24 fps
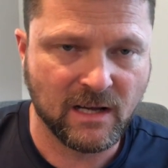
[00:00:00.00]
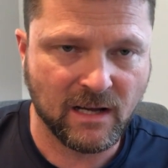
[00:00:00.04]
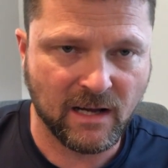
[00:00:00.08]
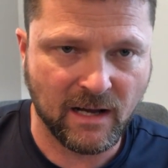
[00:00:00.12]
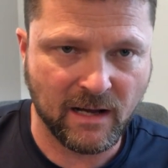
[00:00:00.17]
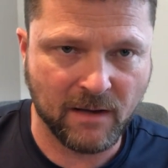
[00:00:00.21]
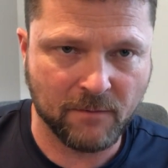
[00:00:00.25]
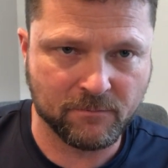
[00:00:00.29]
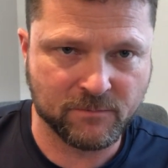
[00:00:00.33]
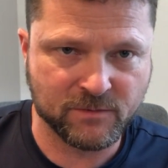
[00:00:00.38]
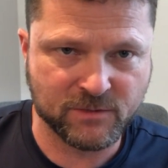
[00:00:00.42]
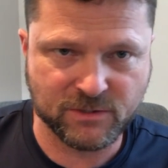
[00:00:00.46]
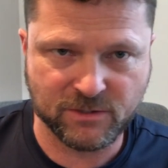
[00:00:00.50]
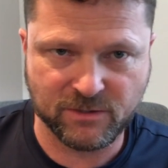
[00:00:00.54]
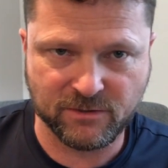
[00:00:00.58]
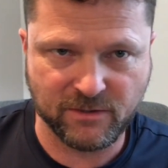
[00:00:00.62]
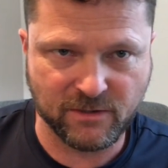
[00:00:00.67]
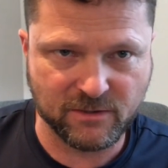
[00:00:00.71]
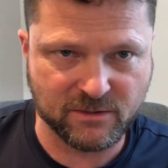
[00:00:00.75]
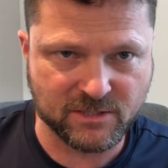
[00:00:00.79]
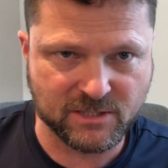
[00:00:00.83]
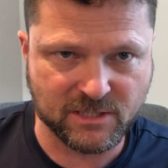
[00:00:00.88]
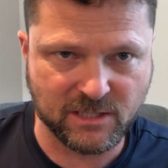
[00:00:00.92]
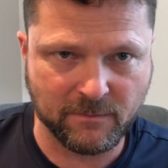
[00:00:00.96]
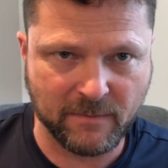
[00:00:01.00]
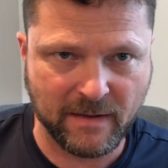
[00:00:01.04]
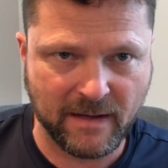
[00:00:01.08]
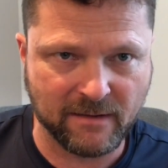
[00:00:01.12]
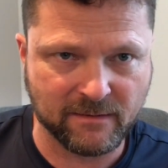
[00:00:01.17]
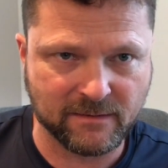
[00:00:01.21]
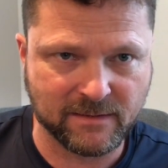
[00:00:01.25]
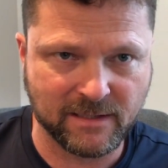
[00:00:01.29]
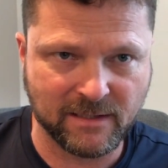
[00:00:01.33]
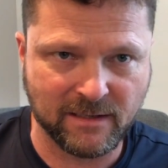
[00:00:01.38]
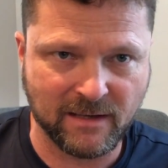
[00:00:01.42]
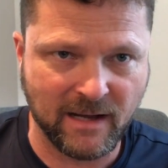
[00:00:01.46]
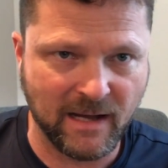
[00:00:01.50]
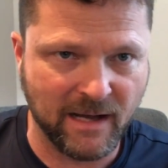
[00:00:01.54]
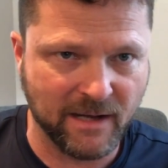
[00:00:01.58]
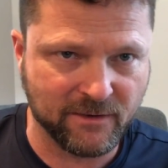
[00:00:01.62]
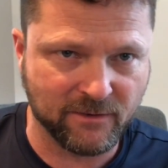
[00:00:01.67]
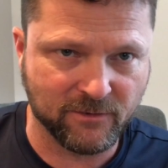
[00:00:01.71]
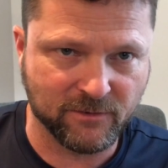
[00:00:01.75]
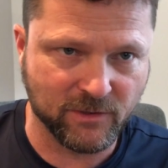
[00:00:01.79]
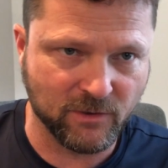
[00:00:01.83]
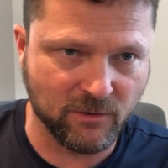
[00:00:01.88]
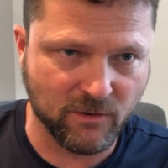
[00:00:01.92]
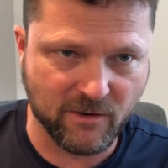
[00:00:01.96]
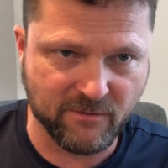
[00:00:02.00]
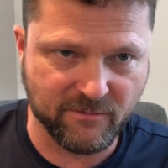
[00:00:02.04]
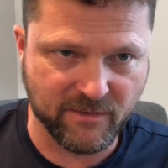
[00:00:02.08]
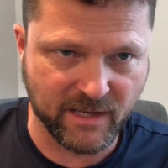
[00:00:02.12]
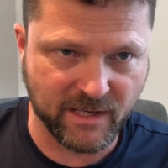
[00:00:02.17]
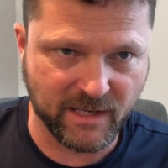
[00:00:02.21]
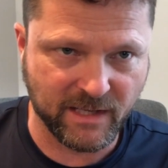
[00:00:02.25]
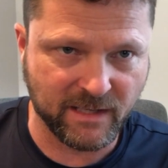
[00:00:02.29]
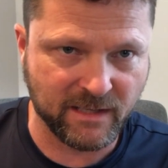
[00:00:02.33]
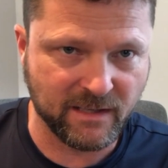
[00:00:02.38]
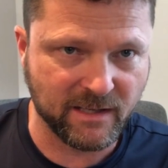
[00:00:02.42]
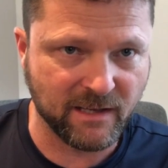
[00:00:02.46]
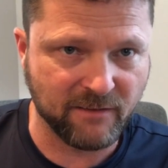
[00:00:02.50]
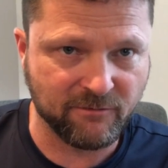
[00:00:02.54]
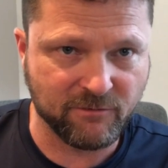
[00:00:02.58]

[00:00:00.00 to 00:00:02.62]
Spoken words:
I'm sure there's some out there. I don't know of any.